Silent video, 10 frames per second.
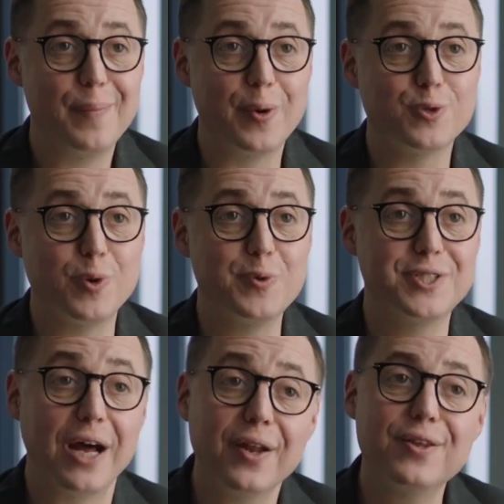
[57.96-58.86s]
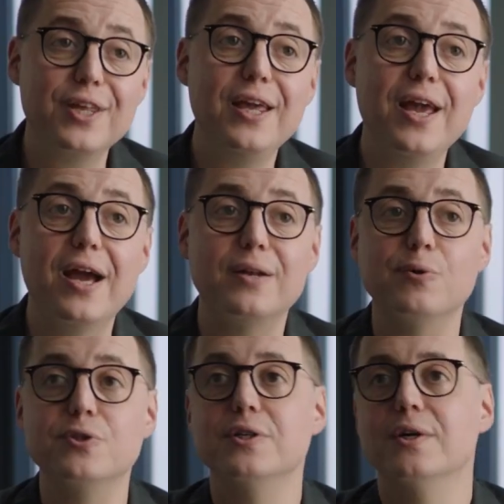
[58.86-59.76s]
Because when we started the year, it
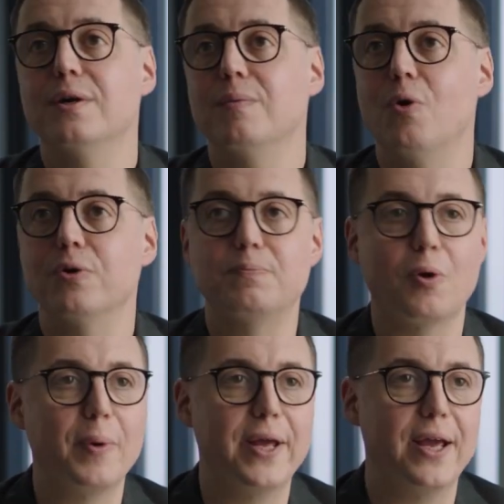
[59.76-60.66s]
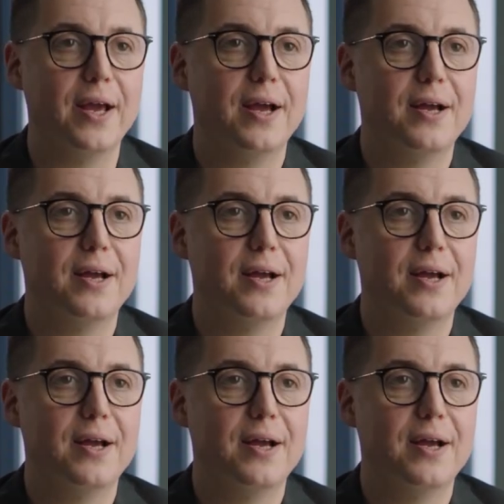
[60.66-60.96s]
was probably